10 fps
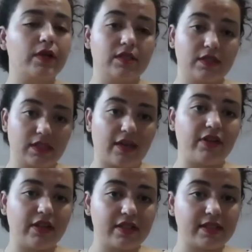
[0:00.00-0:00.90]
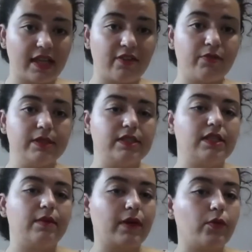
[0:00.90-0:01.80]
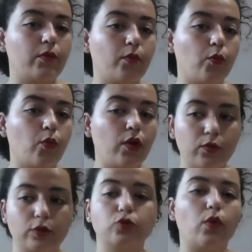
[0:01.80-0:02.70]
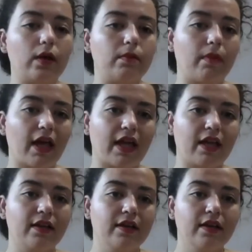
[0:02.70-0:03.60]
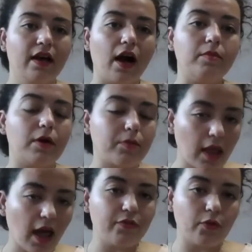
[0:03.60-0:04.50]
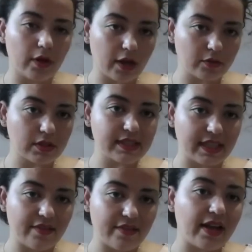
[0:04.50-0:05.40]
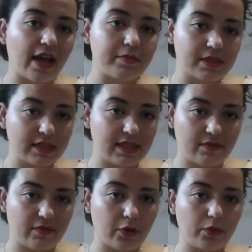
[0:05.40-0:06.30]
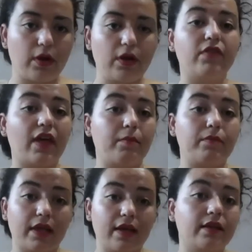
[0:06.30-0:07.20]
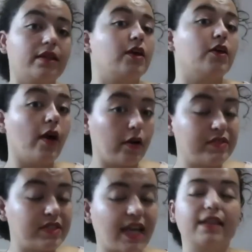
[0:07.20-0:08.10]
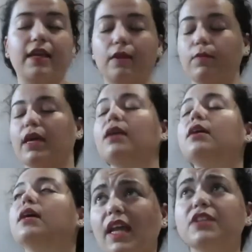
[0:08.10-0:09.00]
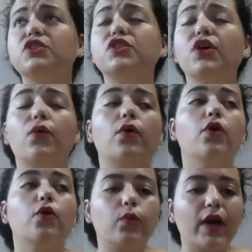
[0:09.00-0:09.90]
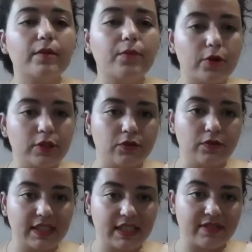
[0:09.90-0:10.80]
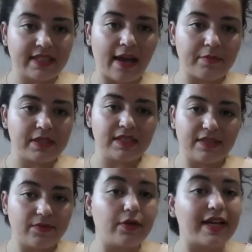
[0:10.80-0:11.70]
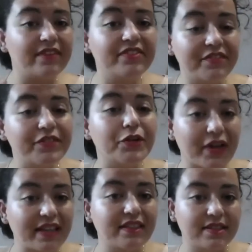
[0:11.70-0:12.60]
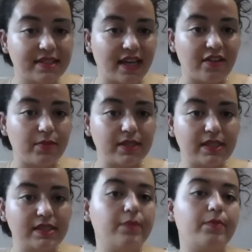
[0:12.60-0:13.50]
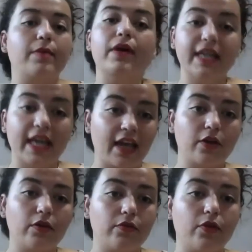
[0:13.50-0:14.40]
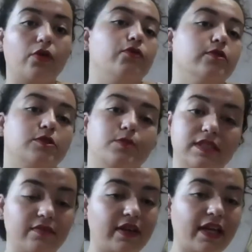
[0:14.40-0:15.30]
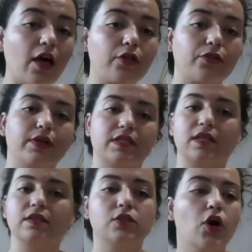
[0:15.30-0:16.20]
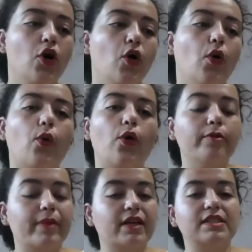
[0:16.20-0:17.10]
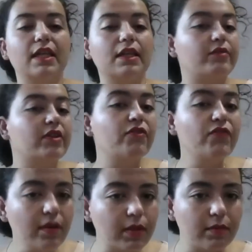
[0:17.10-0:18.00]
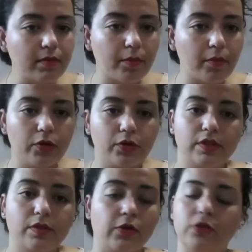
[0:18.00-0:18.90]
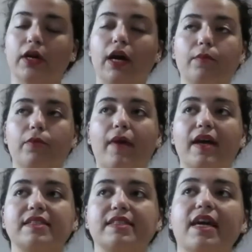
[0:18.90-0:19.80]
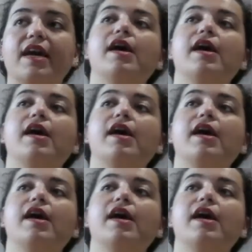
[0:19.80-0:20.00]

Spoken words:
reasons given in the state of Mississippi in which one might apply for and receive an absentee vote. One of them being that you're out of state like me. And so when a person receives an absentee vote, even if they're in the state of Mississippi but can't go to vote for specific health reasons or because they live with a family member who is immunocompromised,